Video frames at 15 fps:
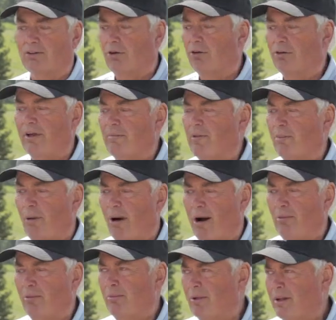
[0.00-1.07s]
told them the
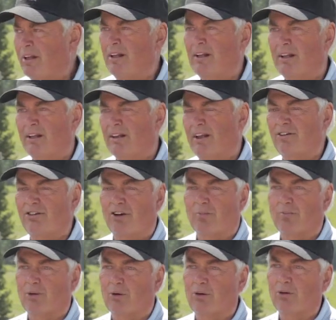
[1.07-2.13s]
problem, they
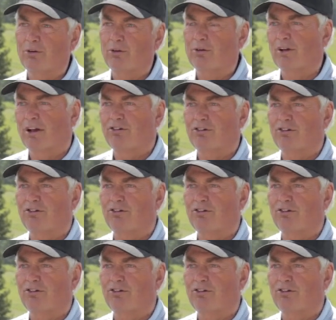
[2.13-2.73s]
shipped a whole new clutch